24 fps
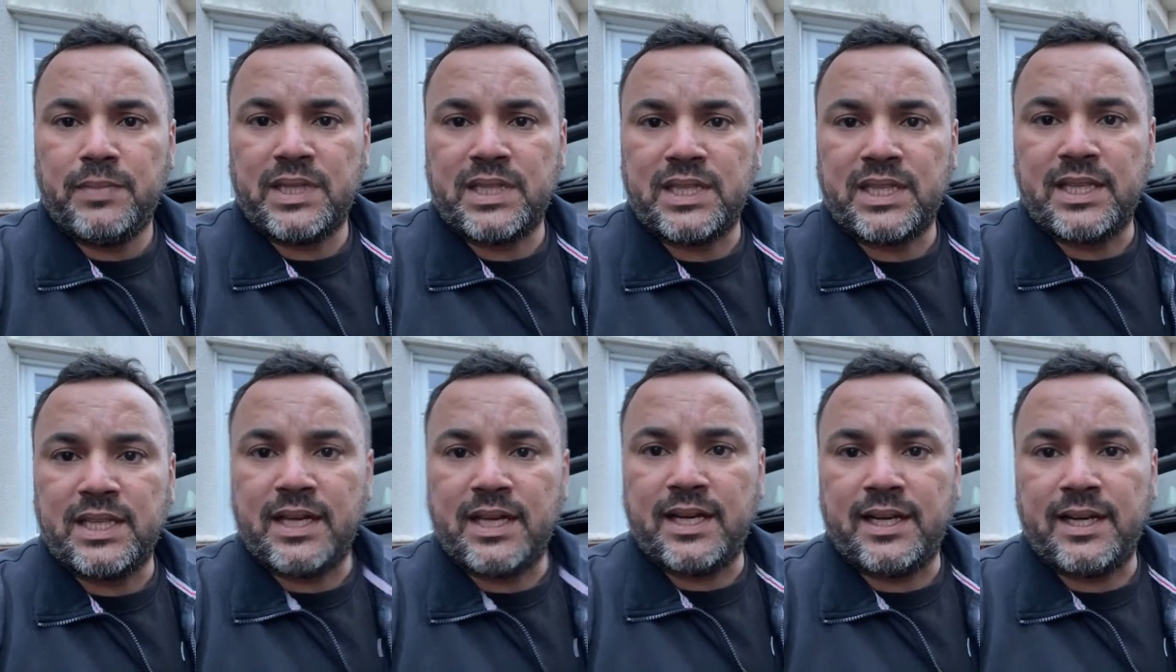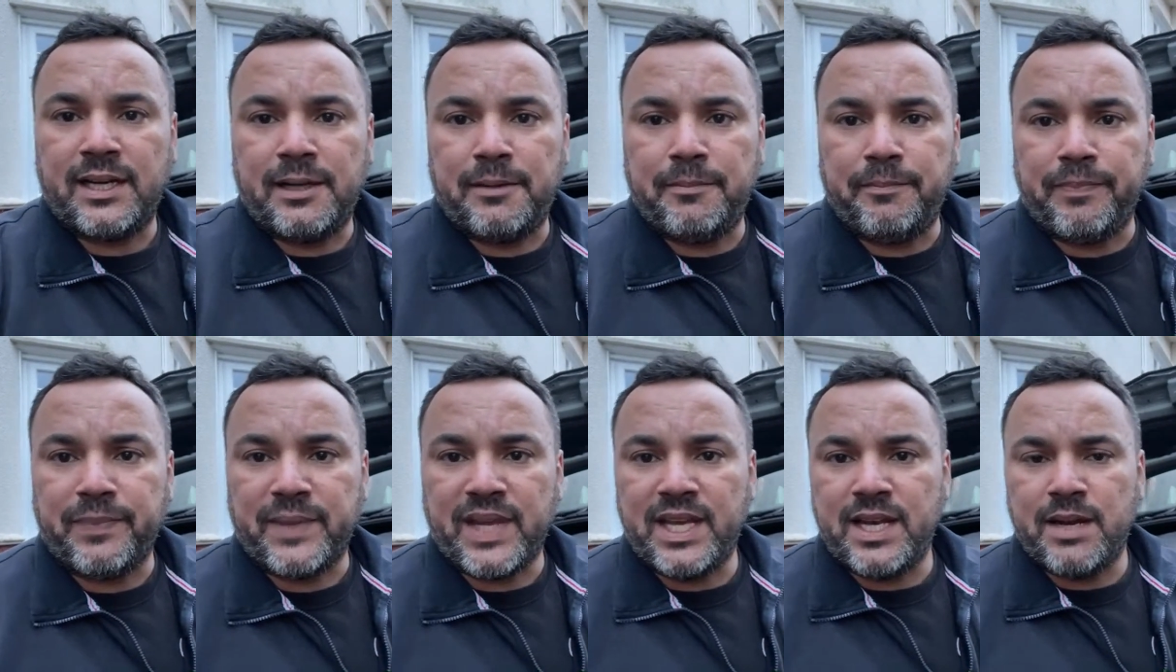But
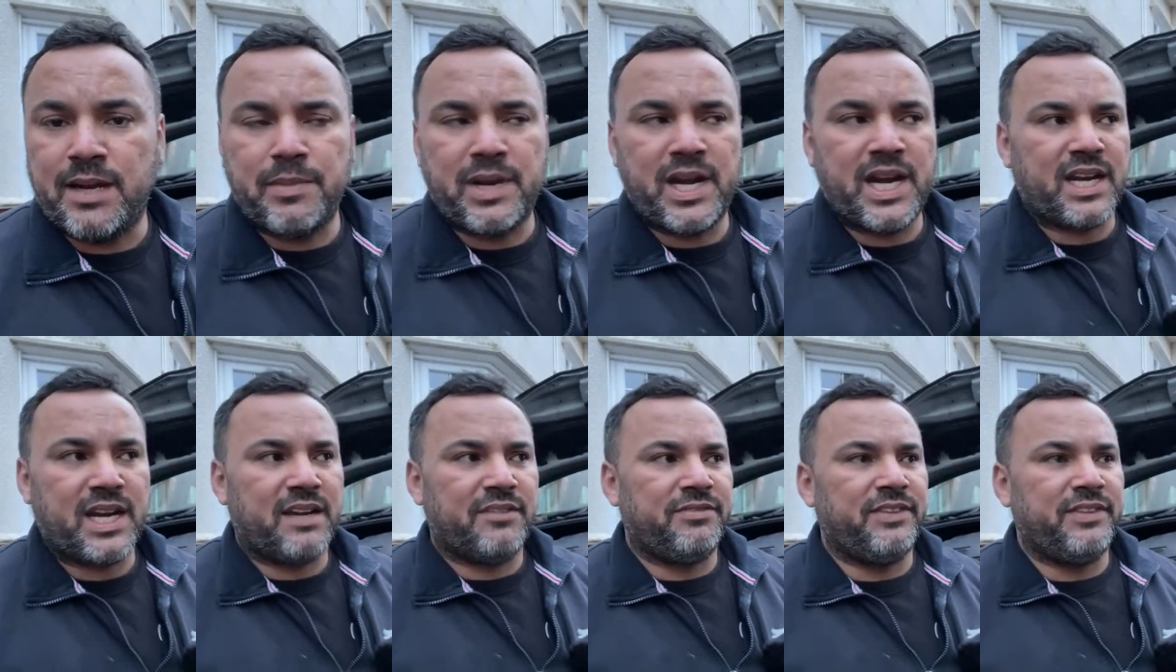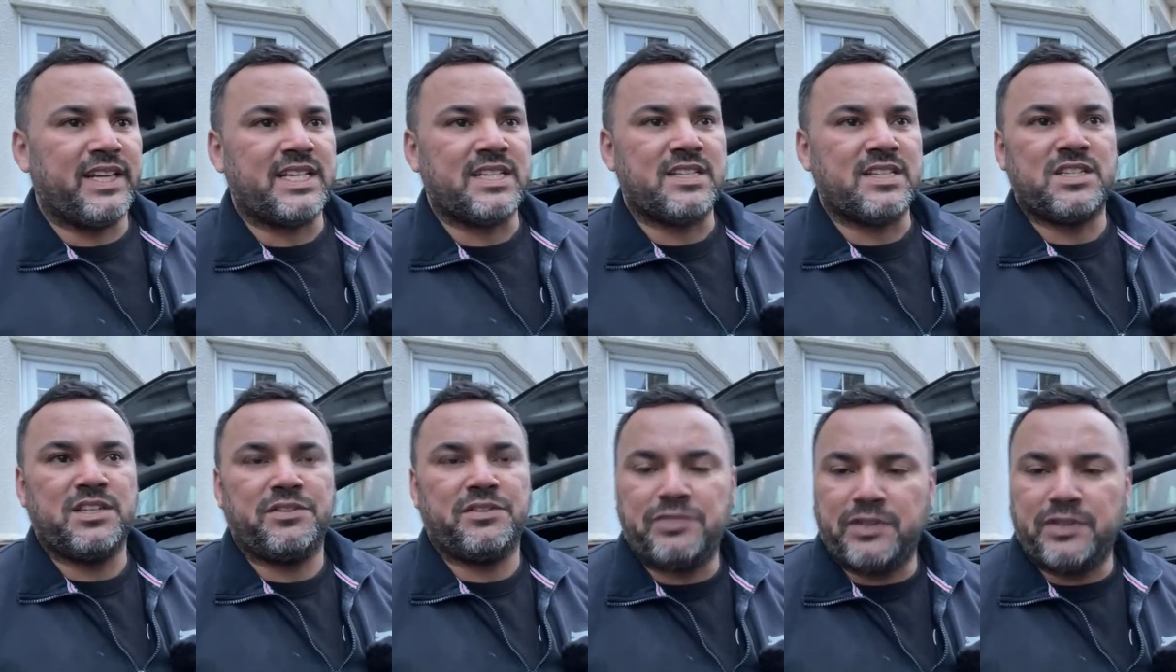in America, I think it's
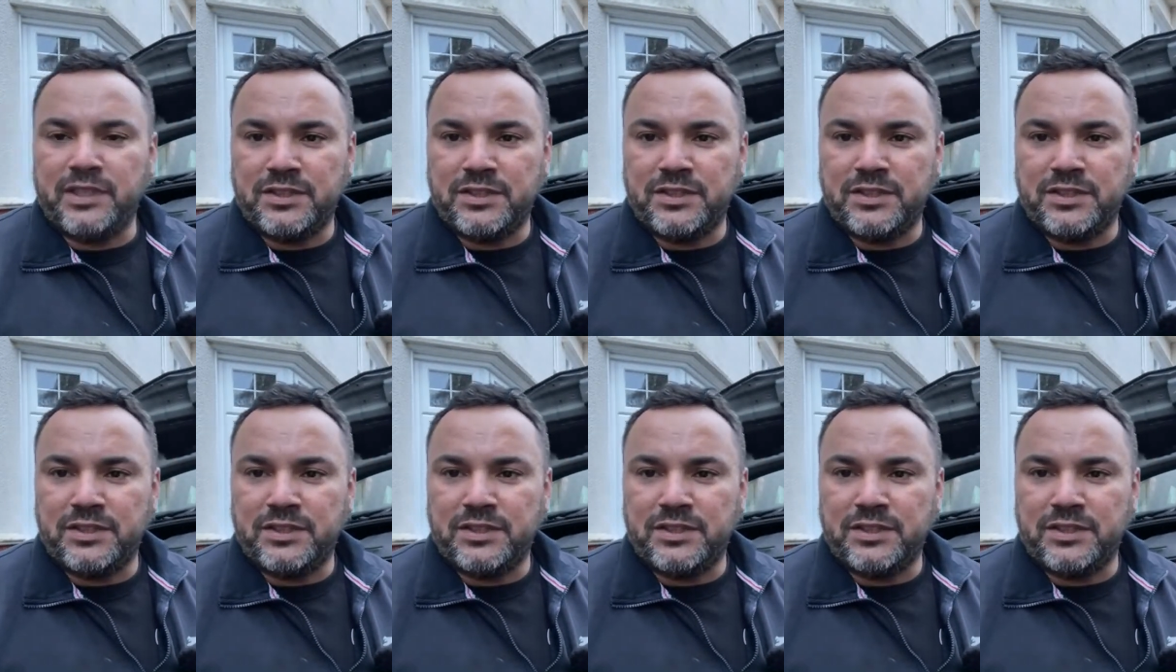different.